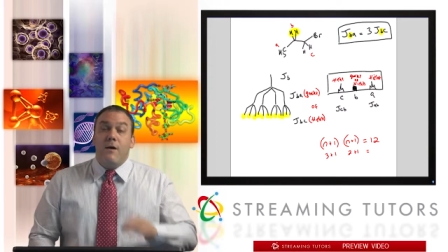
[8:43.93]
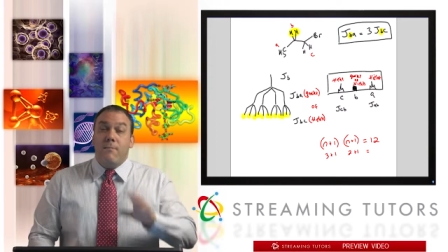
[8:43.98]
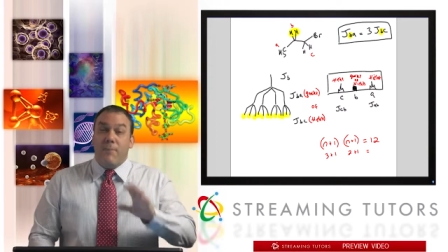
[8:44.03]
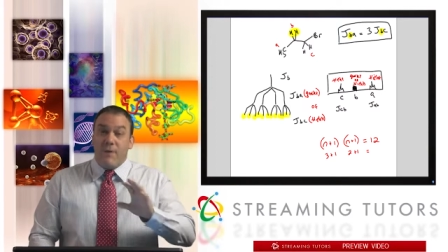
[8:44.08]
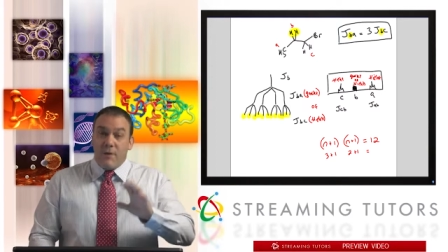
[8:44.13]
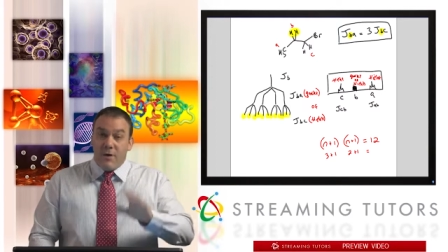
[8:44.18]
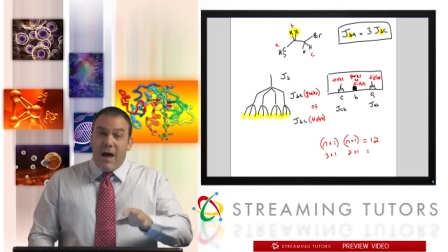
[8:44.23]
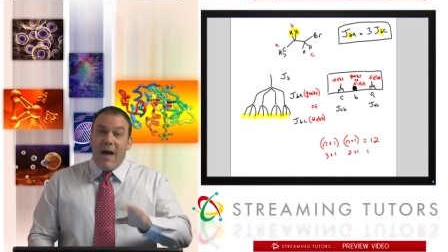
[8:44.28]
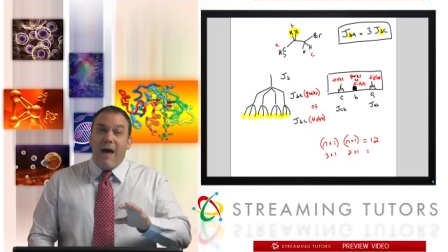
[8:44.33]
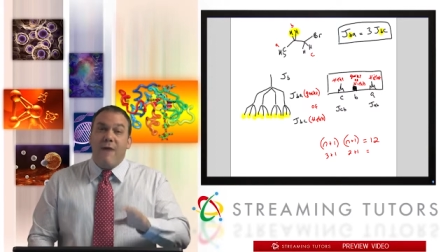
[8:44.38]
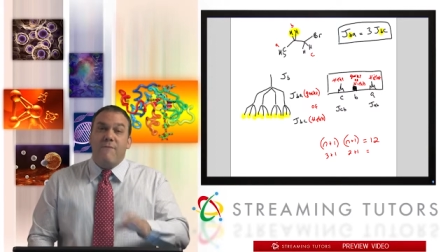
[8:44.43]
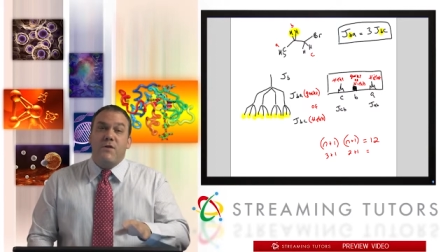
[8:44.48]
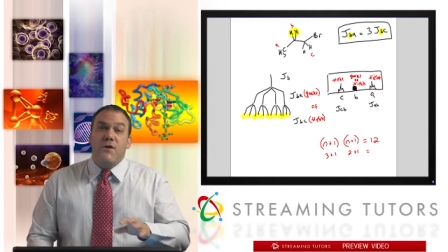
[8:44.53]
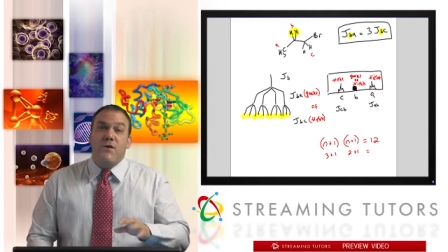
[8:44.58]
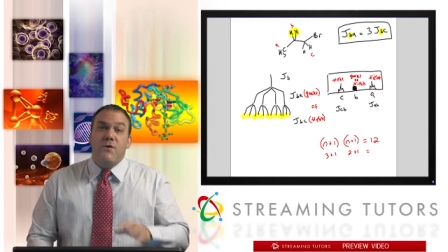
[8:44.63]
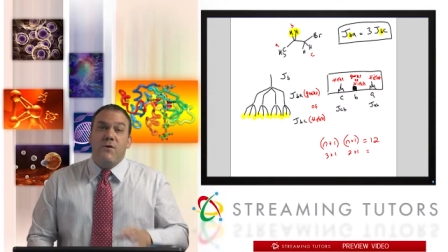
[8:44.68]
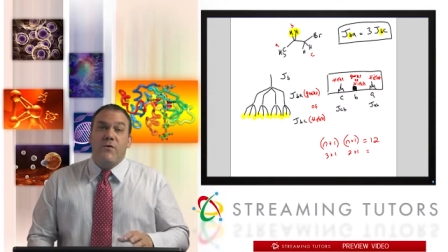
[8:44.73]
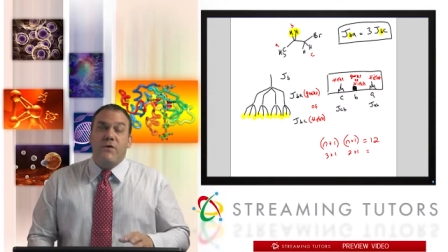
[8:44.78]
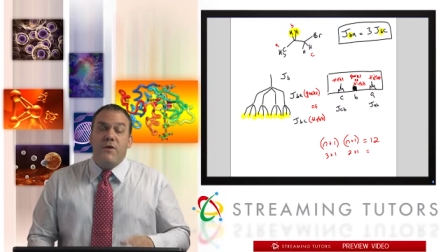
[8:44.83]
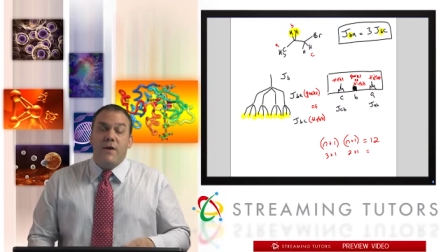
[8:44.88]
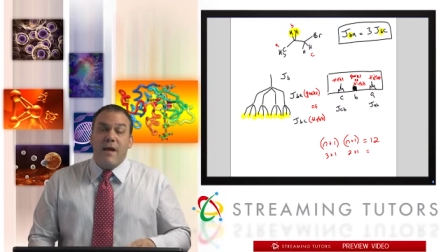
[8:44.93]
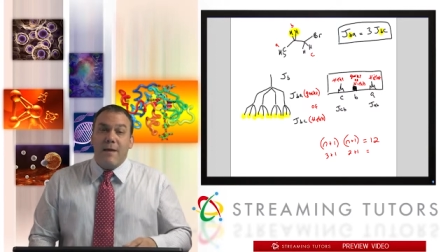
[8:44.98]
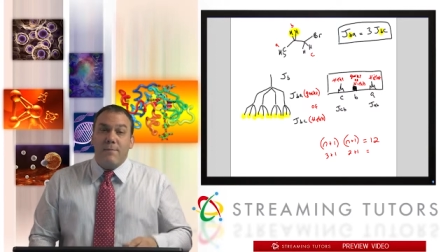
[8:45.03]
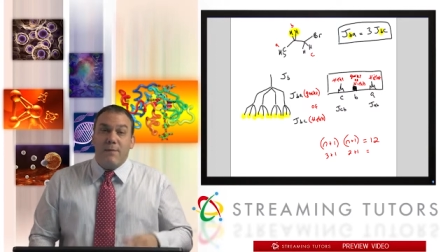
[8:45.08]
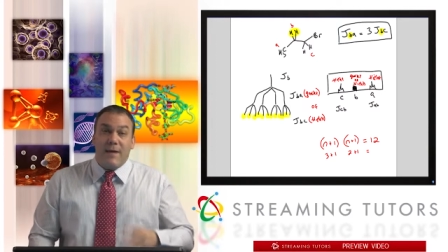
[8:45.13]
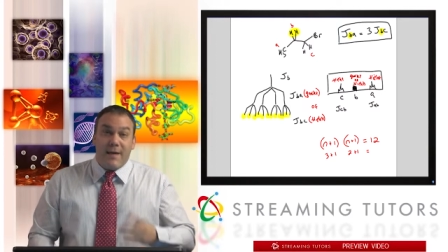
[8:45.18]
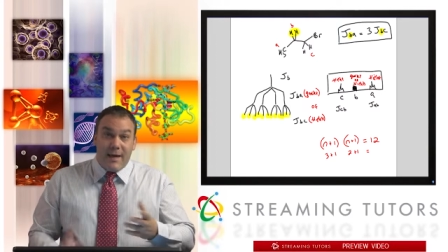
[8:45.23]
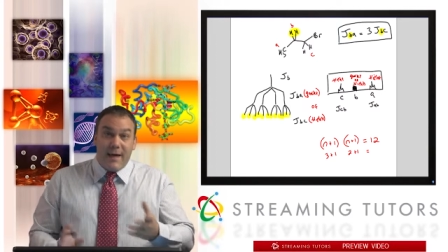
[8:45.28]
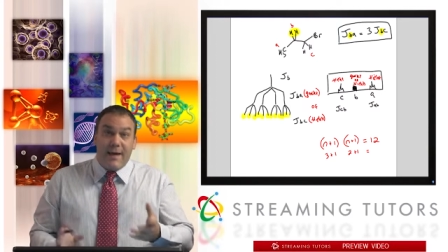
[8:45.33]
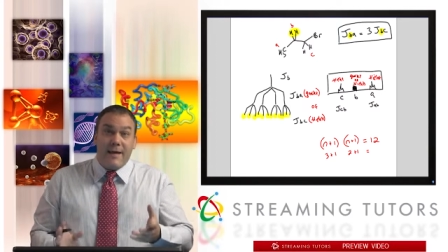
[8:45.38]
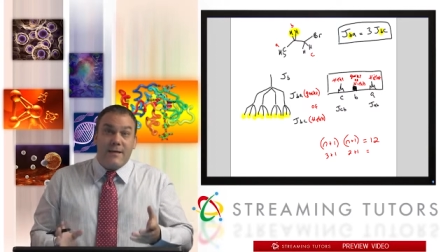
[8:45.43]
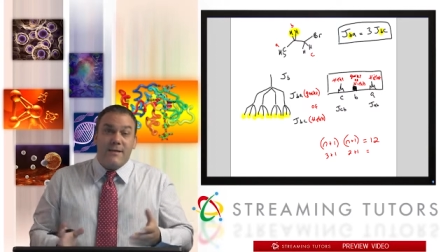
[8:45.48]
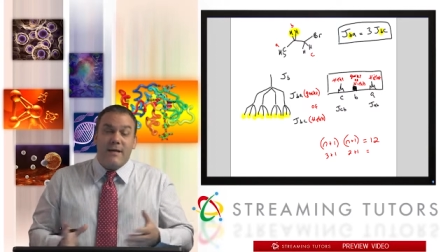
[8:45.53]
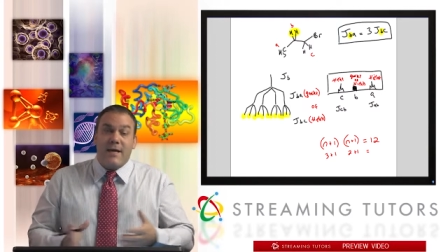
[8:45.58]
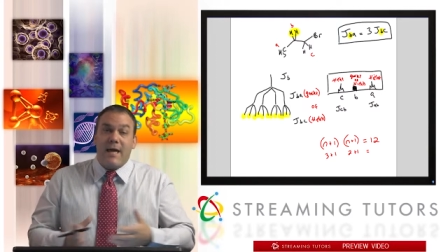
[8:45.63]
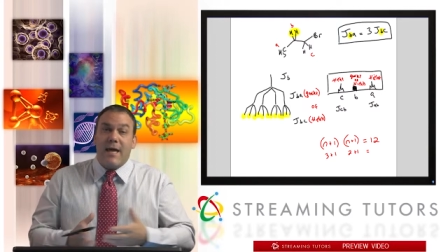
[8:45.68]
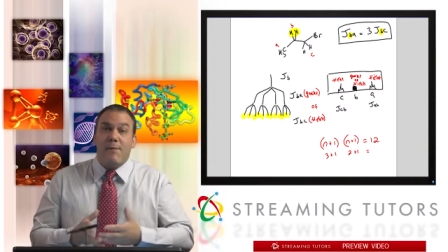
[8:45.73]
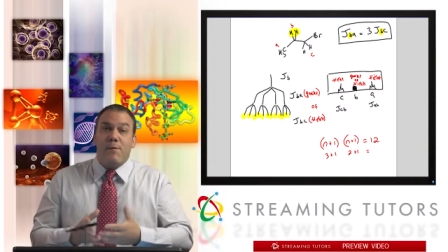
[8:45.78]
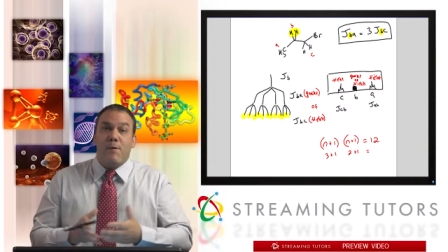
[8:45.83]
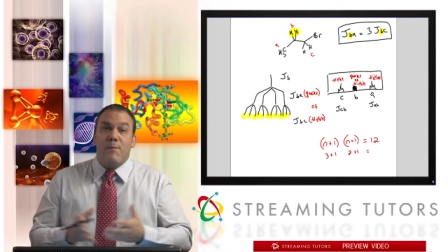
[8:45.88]
but you have to know the name in case
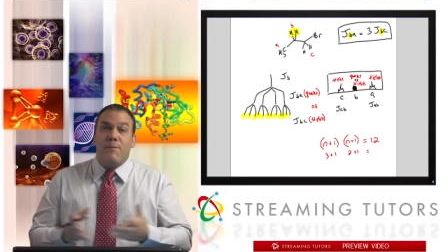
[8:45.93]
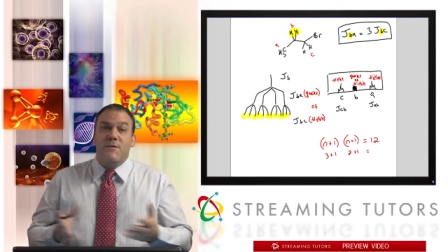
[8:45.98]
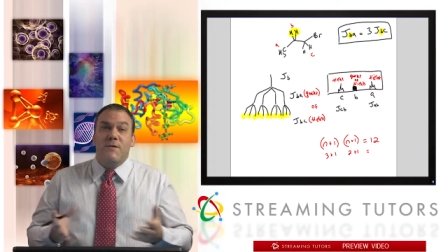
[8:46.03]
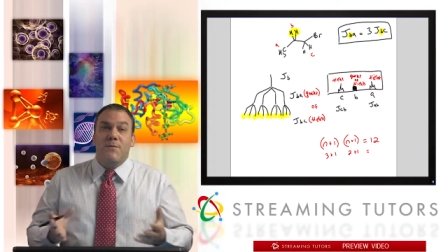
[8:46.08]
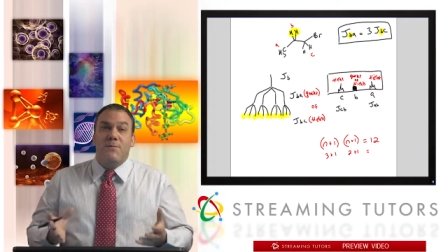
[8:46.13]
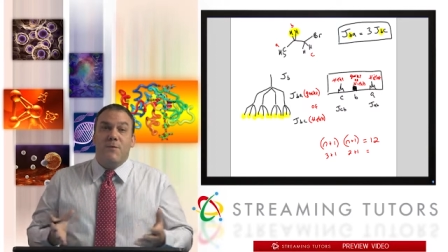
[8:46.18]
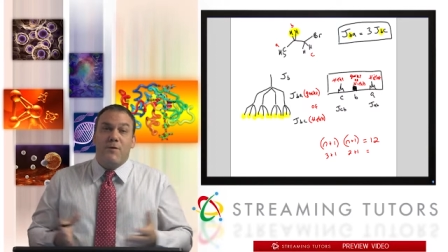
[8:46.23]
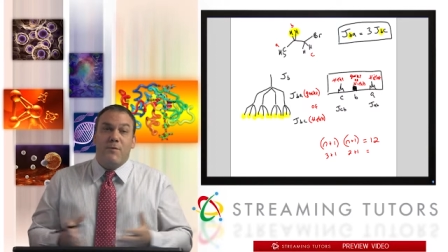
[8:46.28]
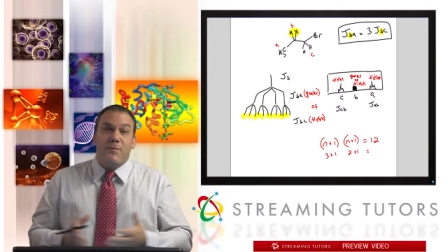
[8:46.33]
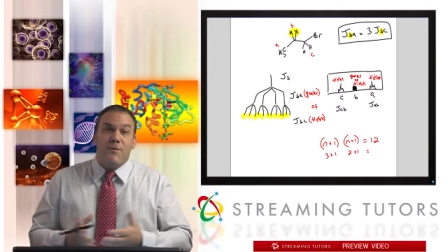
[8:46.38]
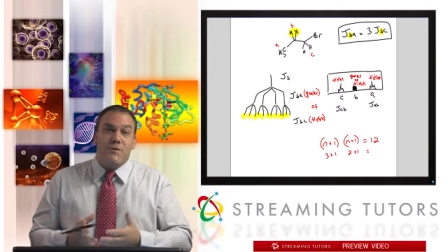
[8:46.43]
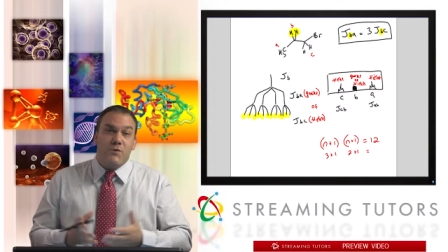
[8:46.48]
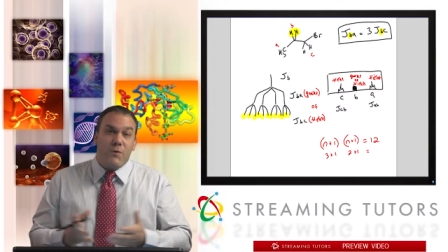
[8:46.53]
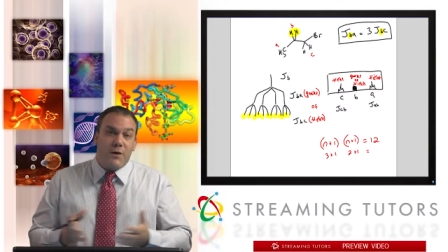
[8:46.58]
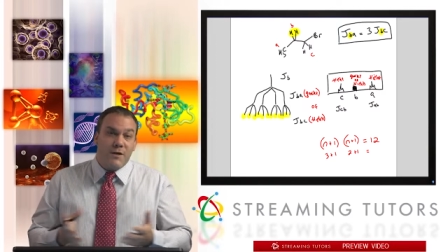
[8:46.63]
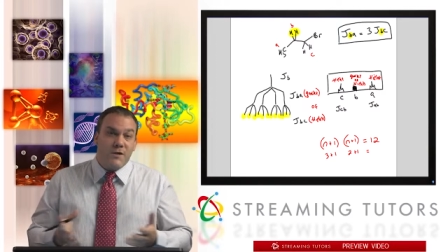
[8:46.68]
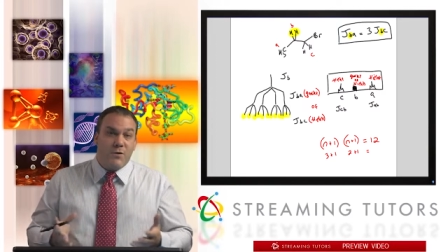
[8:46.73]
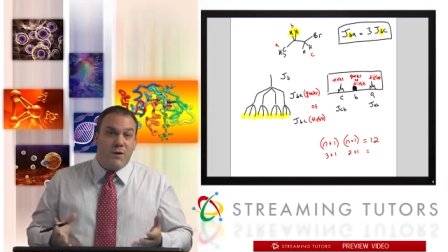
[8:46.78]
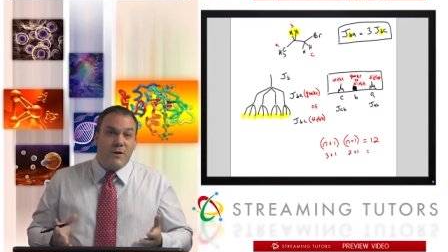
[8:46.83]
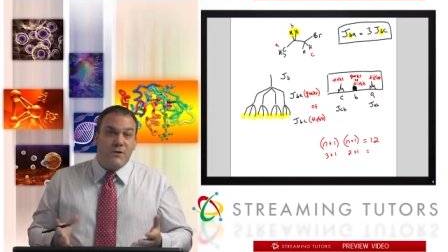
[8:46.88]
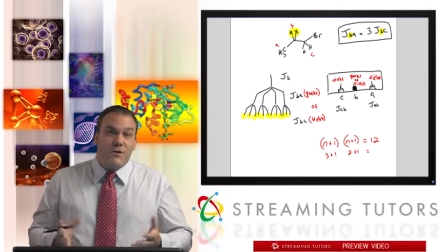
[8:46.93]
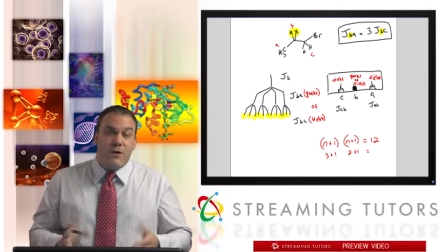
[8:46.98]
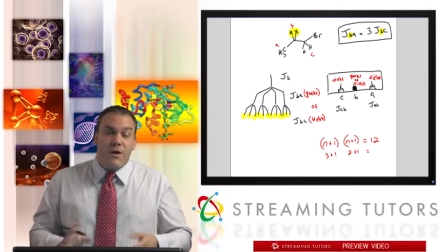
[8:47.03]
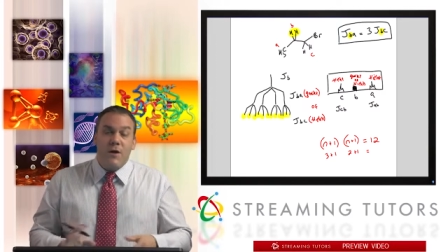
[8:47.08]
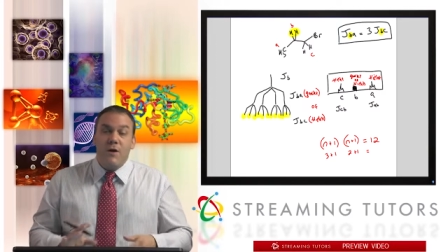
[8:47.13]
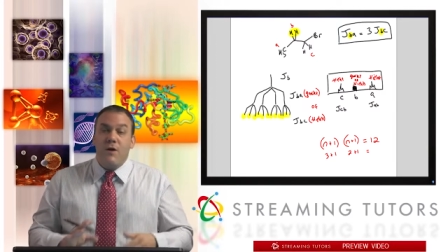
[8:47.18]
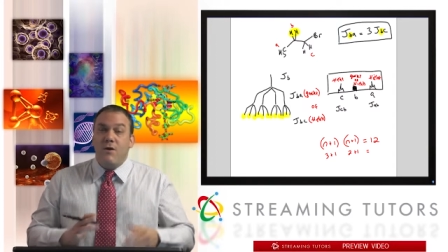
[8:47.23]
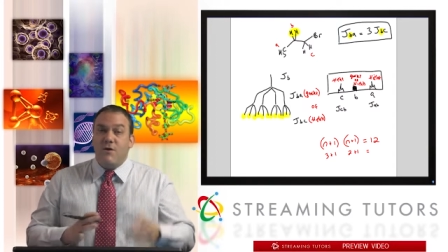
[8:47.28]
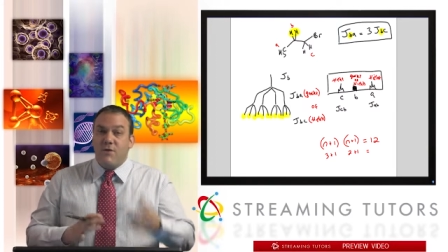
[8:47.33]
it came up as a multiple choice question.